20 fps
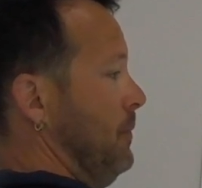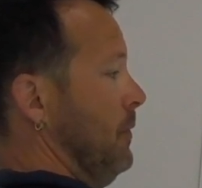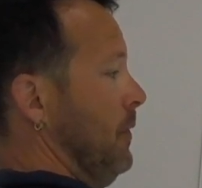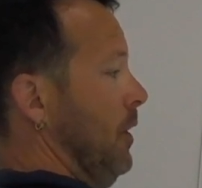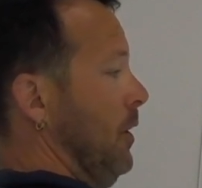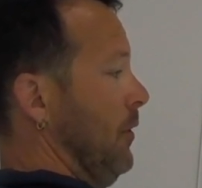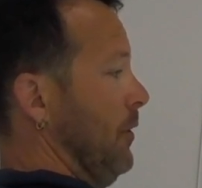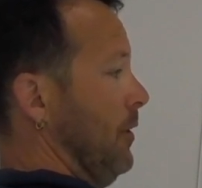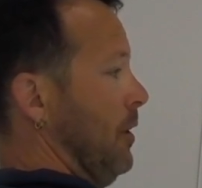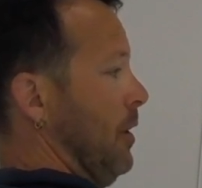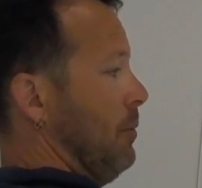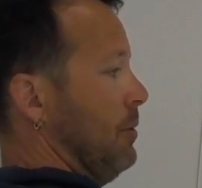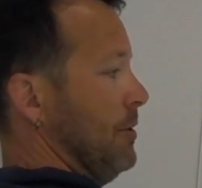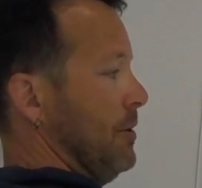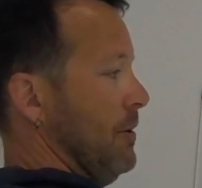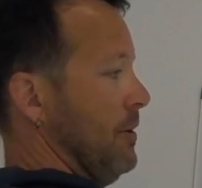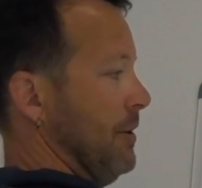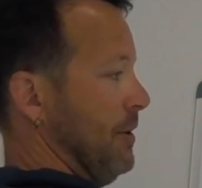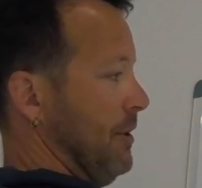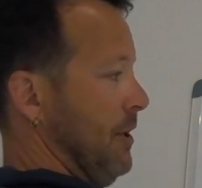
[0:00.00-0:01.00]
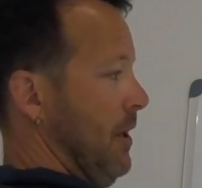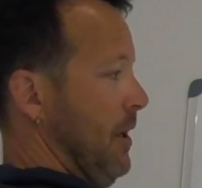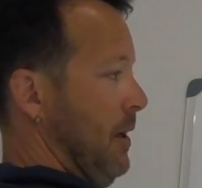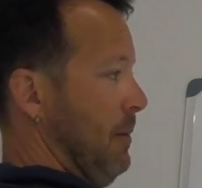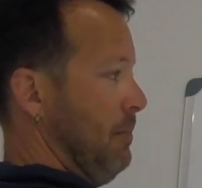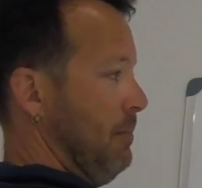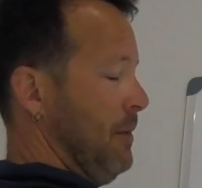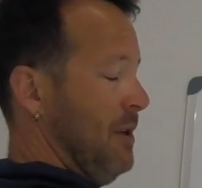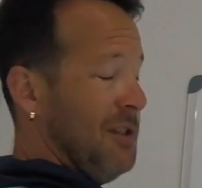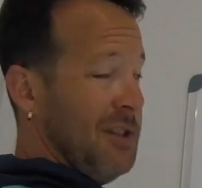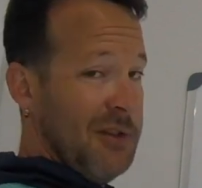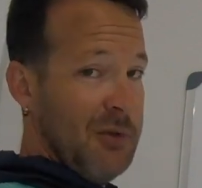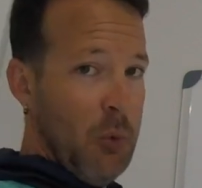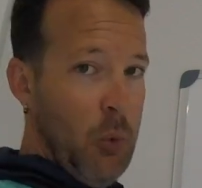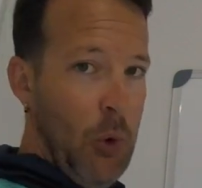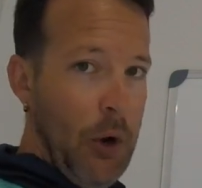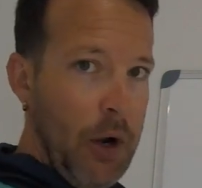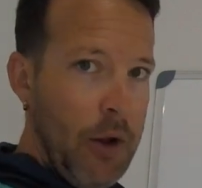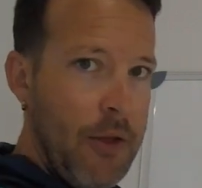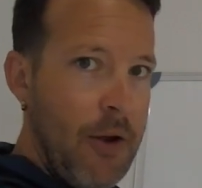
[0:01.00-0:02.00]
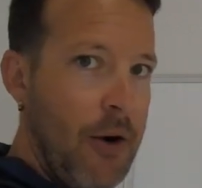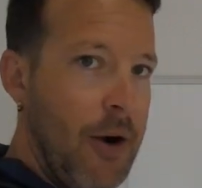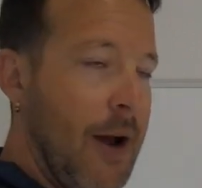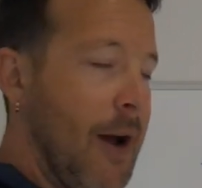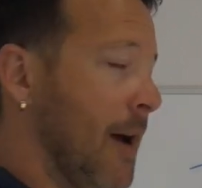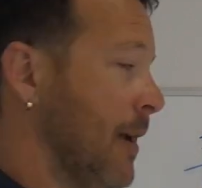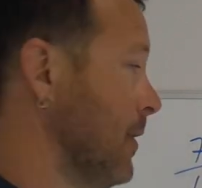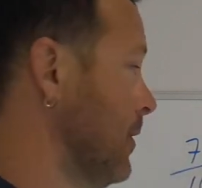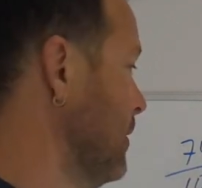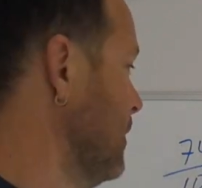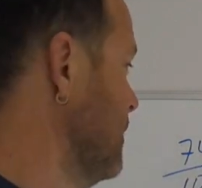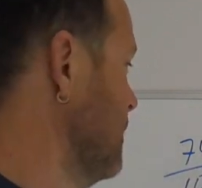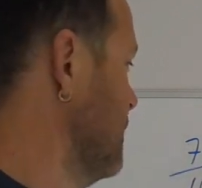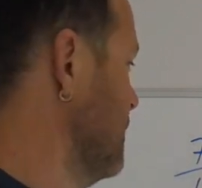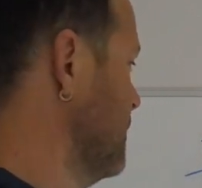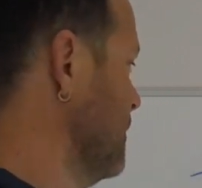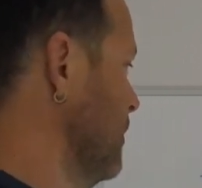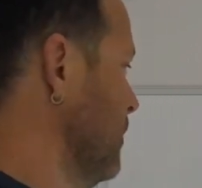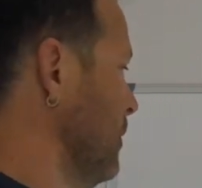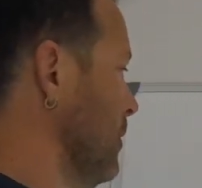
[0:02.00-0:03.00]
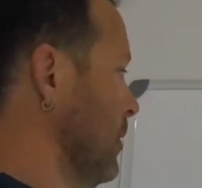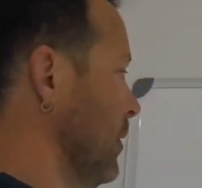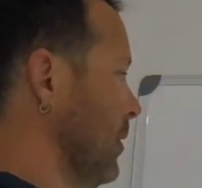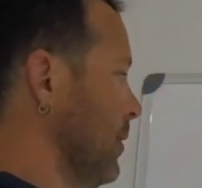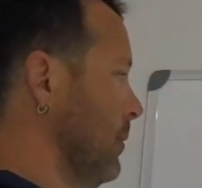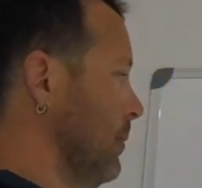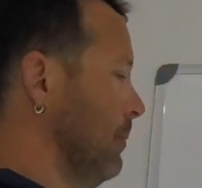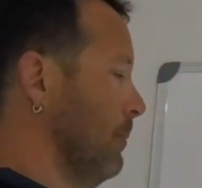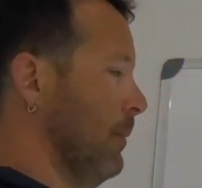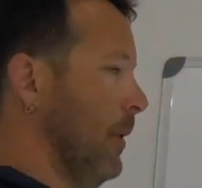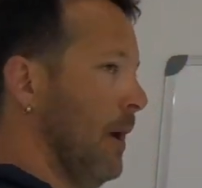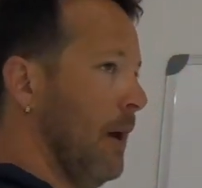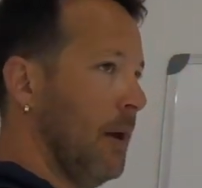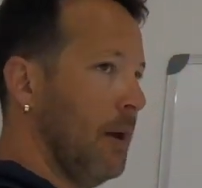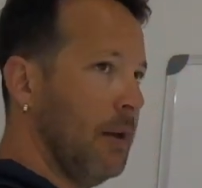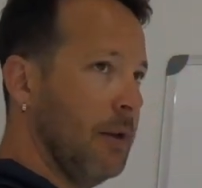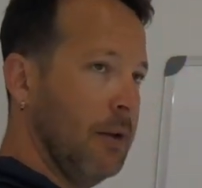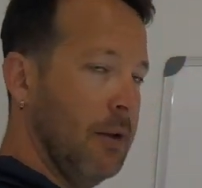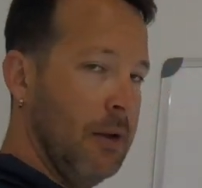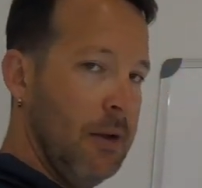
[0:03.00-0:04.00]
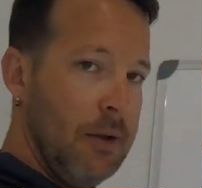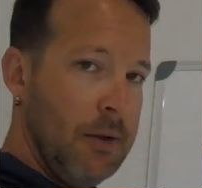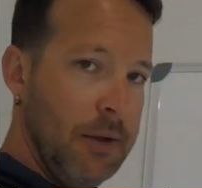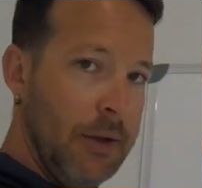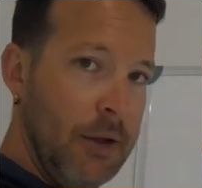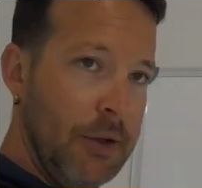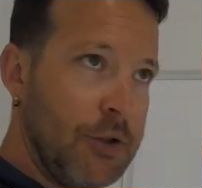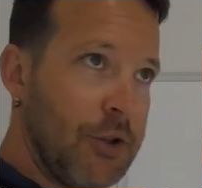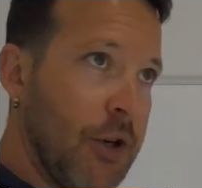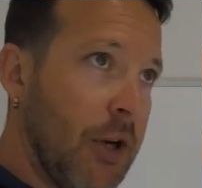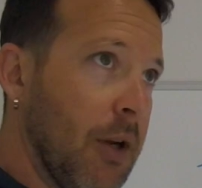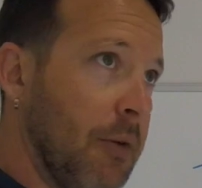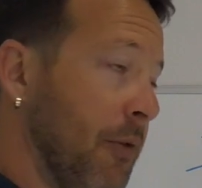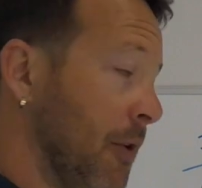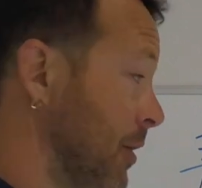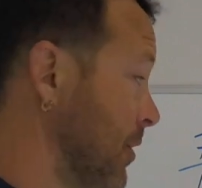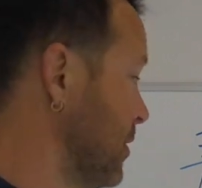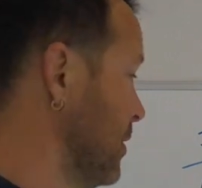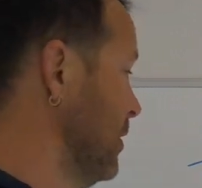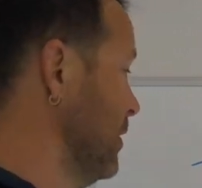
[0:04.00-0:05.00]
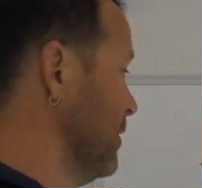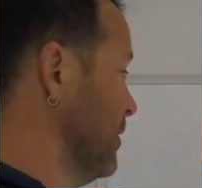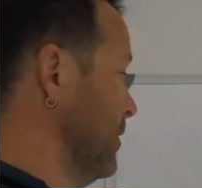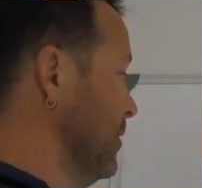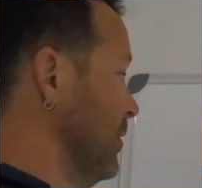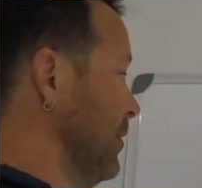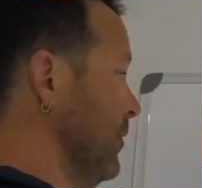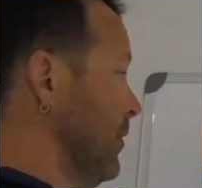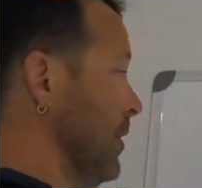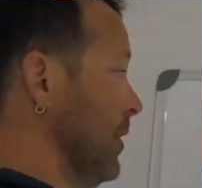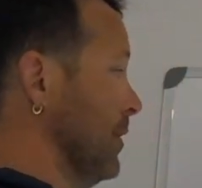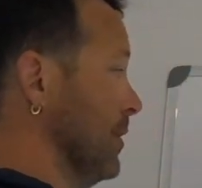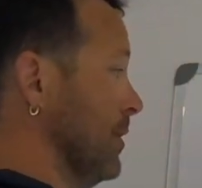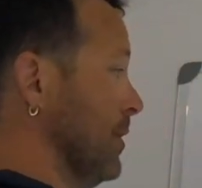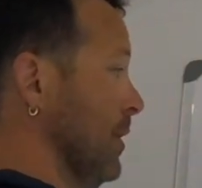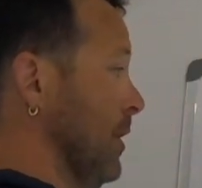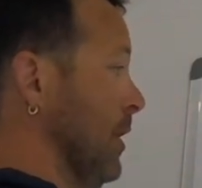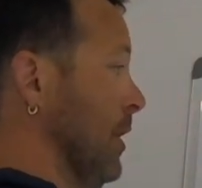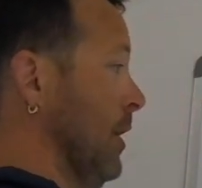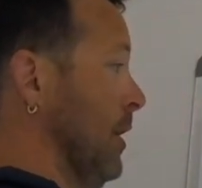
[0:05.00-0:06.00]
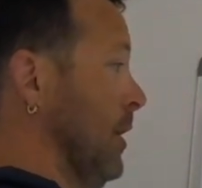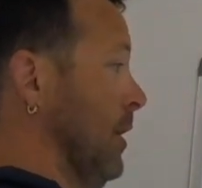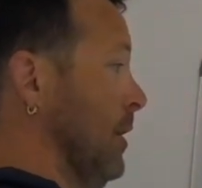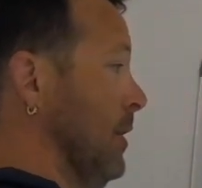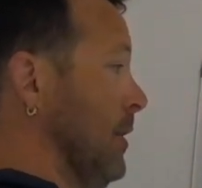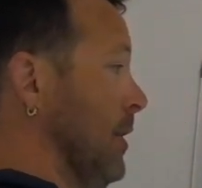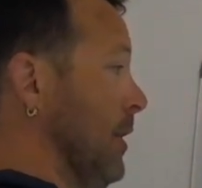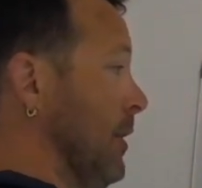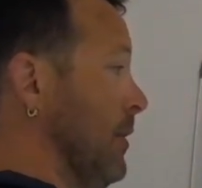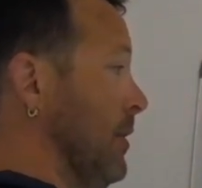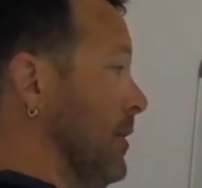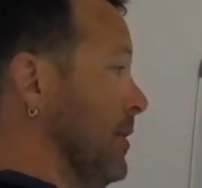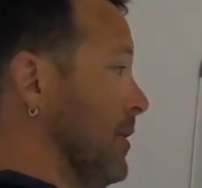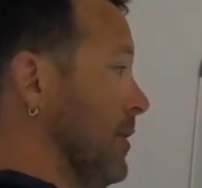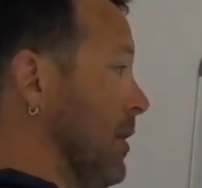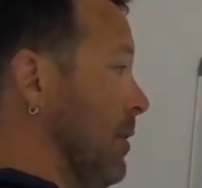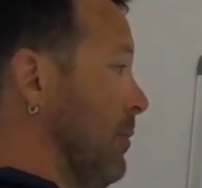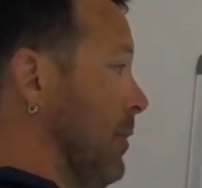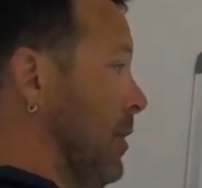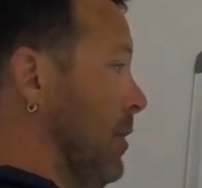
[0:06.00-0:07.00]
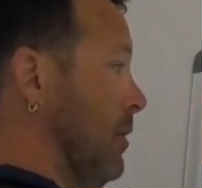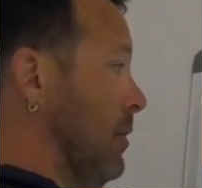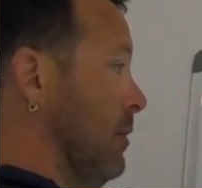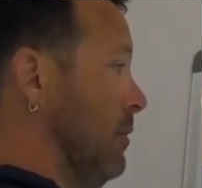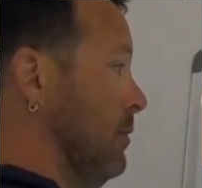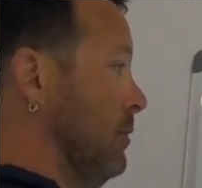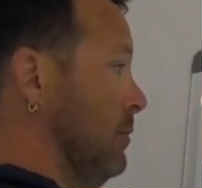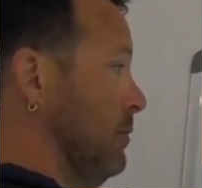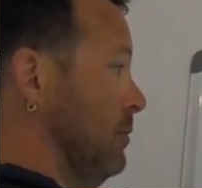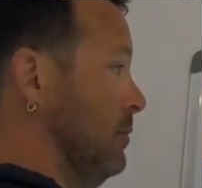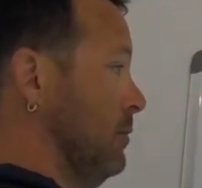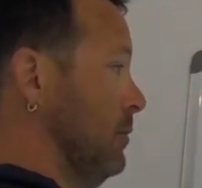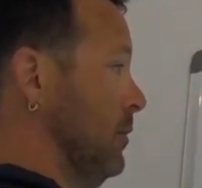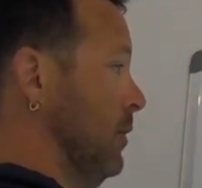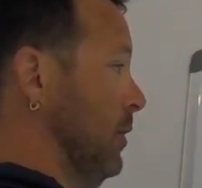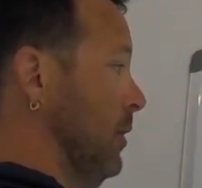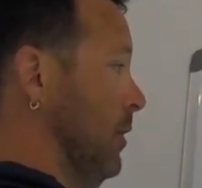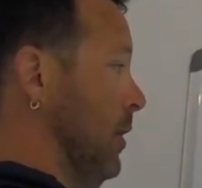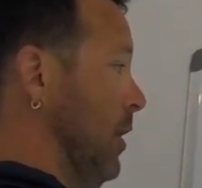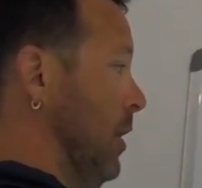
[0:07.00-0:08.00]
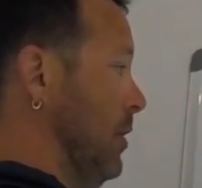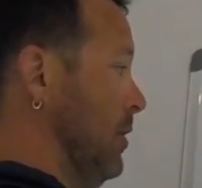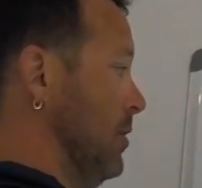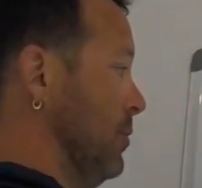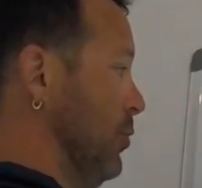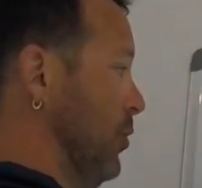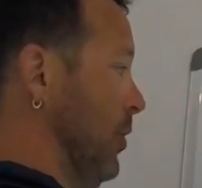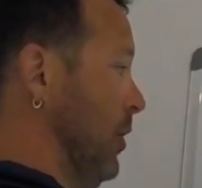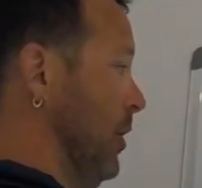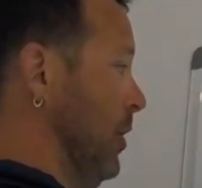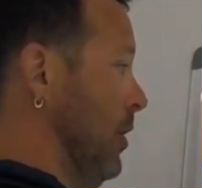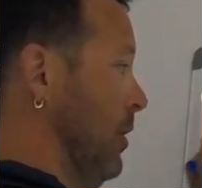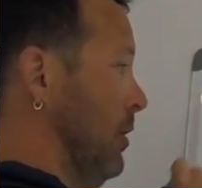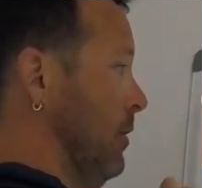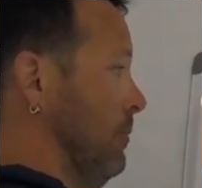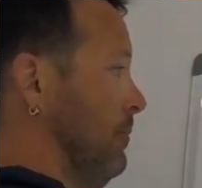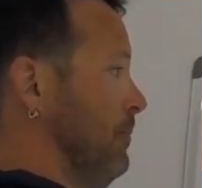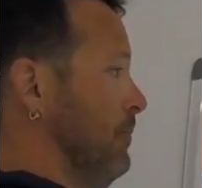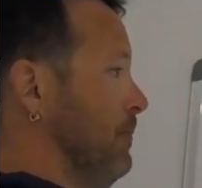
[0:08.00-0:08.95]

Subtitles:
All the numbers are the same, it's just where they're at. So my little trick version is to do this. Take this number and just put it here,